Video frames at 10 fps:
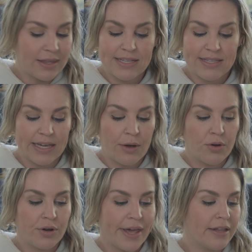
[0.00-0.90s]
listing out
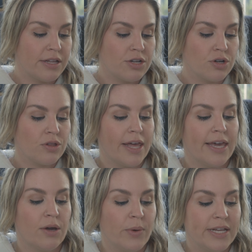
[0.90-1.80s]
your calendar
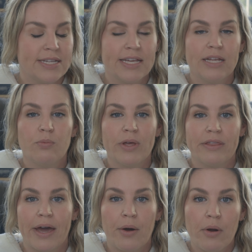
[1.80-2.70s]
like we did with
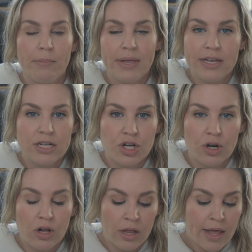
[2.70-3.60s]
our media
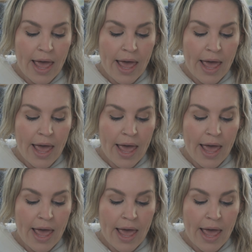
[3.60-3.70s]
journal,